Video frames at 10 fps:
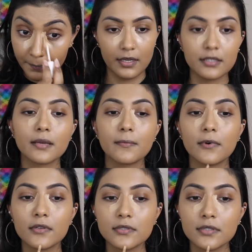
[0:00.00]
And
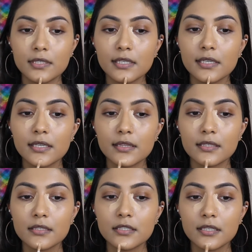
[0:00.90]
I'm also going to hit
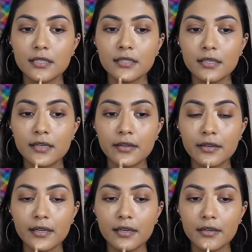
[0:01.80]
the chin
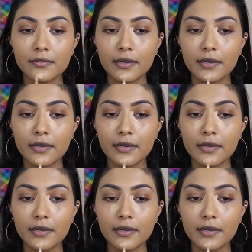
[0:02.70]
area